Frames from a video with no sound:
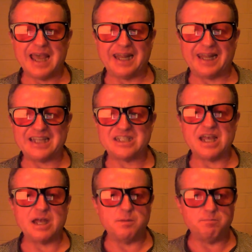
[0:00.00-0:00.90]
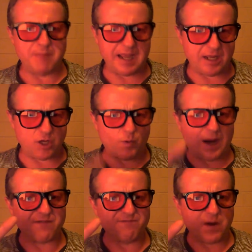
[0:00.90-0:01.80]
less big,
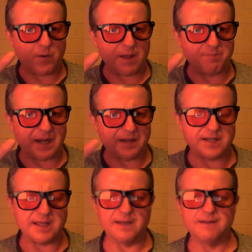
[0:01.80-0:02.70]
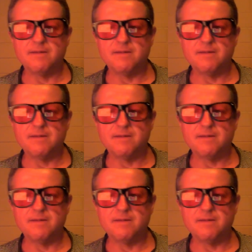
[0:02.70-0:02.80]
great variability.